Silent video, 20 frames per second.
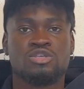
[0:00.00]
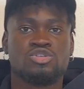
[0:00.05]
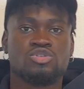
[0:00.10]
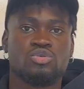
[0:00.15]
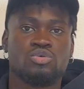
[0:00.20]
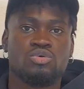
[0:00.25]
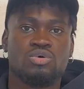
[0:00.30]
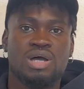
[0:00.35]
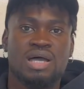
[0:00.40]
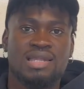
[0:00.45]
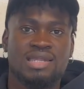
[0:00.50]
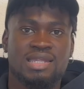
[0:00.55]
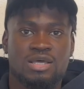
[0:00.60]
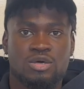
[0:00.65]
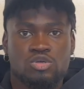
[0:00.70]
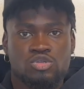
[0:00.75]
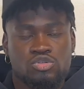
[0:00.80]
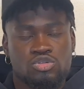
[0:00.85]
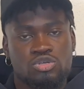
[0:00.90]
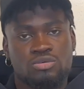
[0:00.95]
So, and there
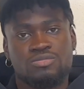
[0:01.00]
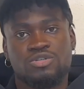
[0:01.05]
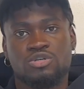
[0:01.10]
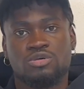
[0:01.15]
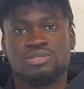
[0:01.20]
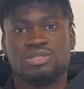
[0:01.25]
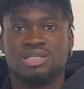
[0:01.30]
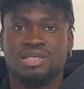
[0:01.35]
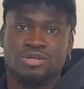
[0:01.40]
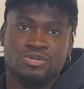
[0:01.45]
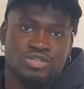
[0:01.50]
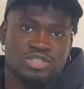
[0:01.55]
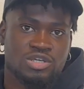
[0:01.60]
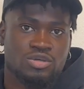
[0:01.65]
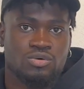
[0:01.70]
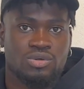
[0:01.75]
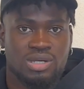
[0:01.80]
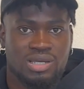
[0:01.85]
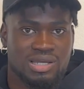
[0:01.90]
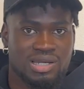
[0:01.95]
are also some shops that are not
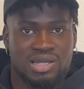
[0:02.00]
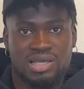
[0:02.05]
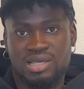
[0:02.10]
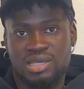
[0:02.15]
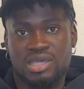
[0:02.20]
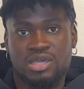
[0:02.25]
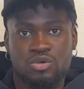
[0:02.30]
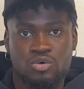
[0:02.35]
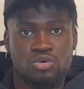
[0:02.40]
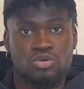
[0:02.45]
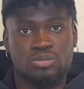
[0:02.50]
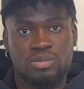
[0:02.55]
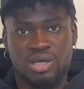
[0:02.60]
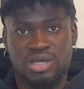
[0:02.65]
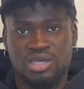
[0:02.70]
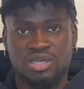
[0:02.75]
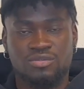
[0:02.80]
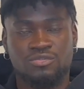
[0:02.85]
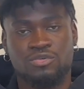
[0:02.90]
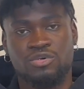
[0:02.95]
second hand, like Econo
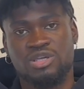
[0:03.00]
Market,